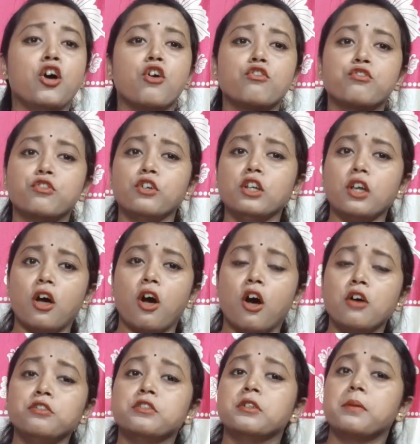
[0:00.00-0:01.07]
full
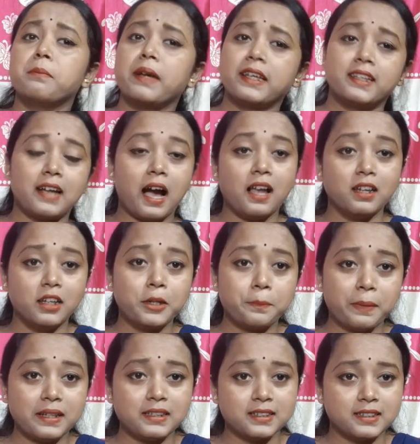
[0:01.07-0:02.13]
of my color
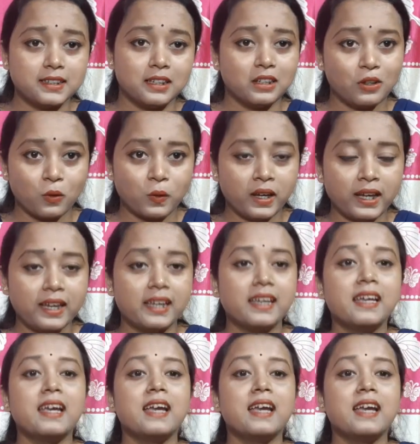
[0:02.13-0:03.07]
pencil. Okay.